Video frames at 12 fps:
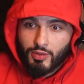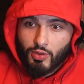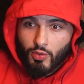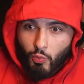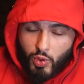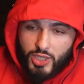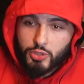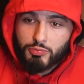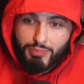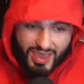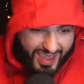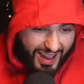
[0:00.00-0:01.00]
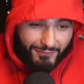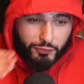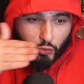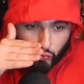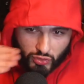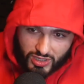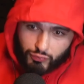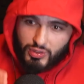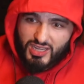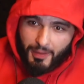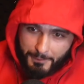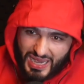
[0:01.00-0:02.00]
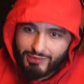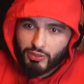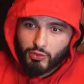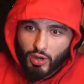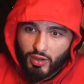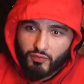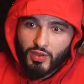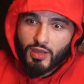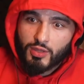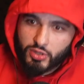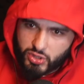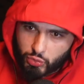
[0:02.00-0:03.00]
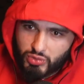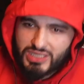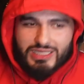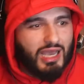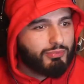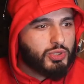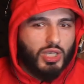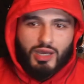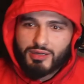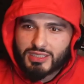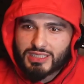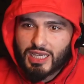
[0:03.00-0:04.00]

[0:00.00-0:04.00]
Where you may have to reread a paragraph 3 times to understand it.